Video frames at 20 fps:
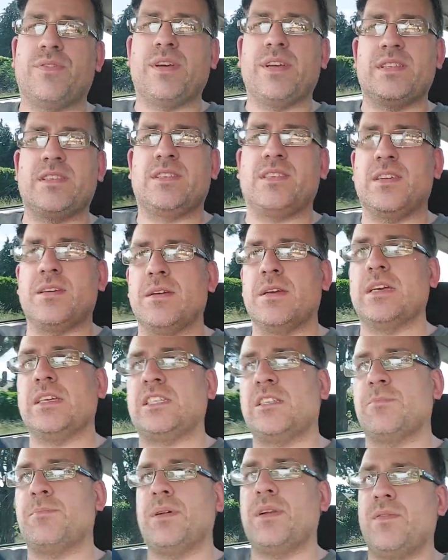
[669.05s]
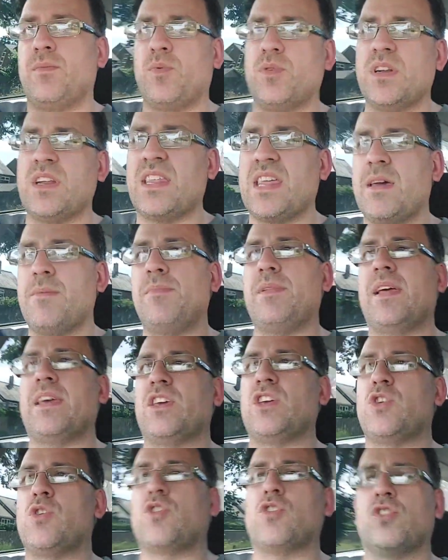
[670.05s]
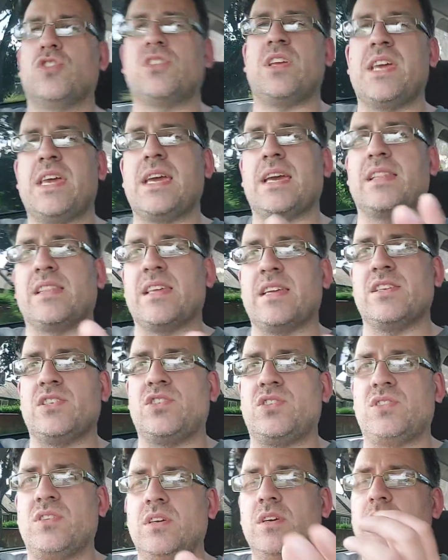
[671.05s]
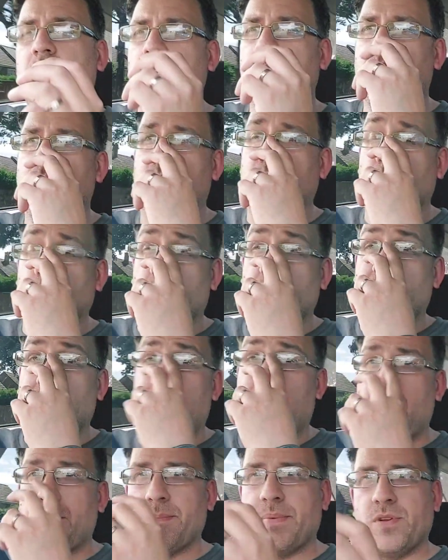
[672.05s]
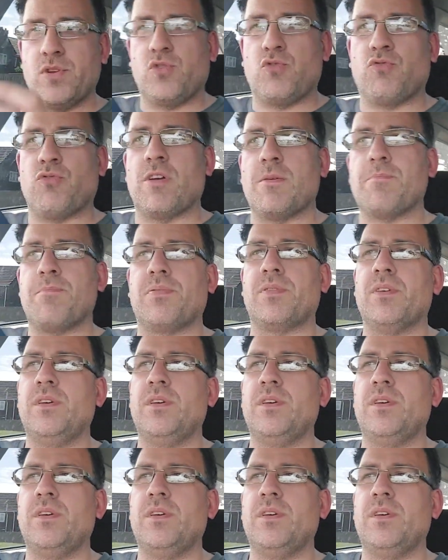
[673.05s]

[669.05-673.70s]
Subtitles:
it's a bit of one of them, like you could take this for a camping trip.